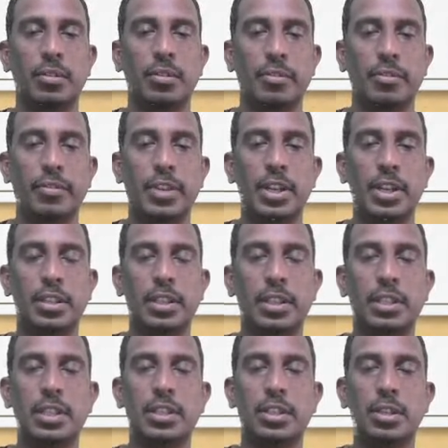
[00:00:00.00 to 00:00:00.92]
where
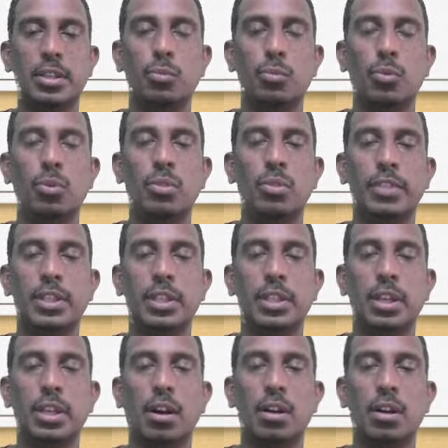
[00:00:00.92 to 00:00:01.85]
this is removed with
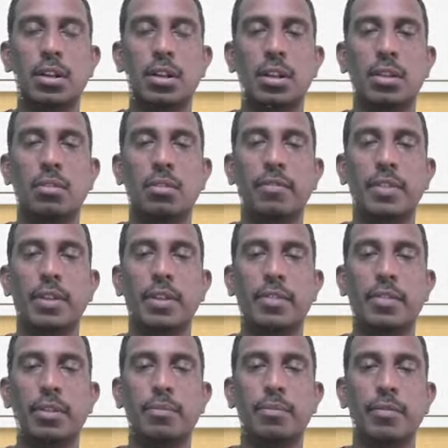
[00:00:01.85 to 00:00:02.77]
the artery
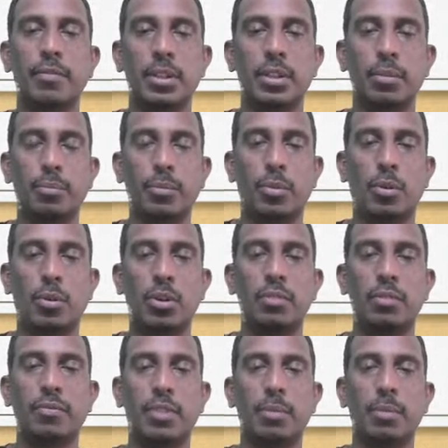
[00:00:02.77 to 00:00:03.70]
from
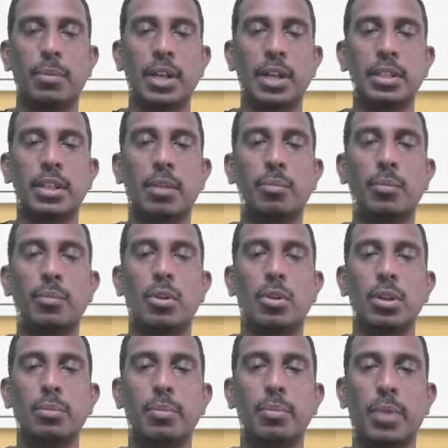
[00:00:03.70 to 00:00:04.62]
other
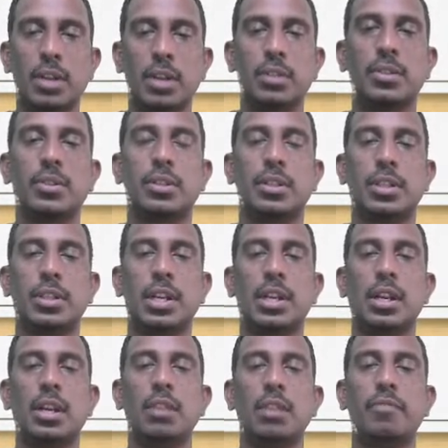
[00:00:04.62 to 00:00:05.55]
body parts,
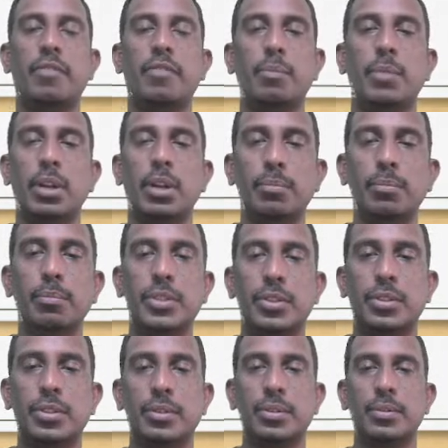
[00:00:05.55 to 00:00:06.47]
generally from
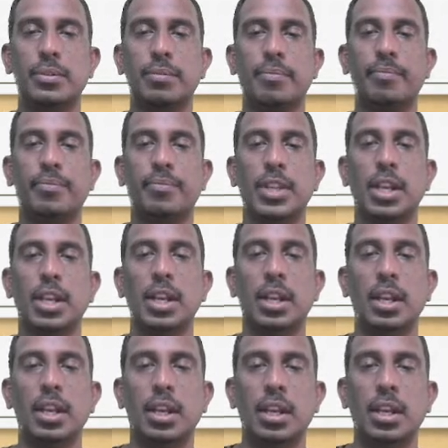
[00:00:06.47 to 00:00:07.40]
limbs.
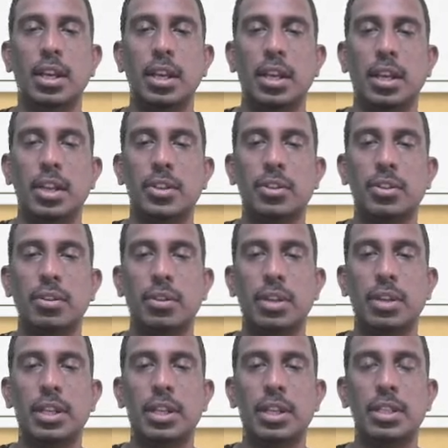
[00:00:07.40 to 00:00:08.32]
So
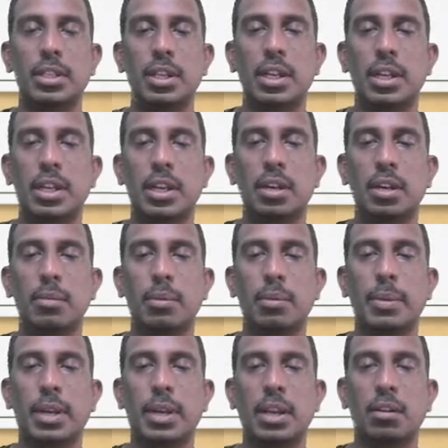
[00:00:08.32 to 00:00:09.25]
it is internal
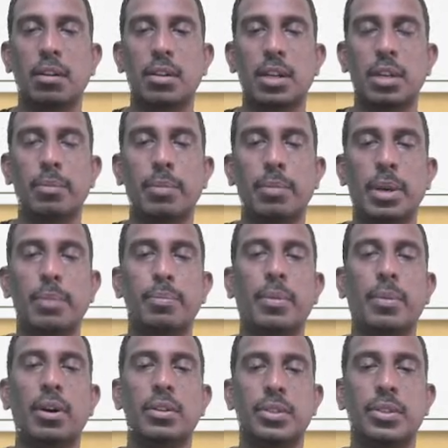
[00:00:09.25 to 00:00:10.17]
memory artery
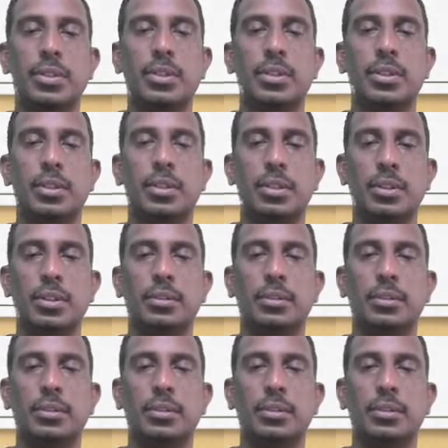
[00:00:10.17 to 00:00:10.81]
bypass,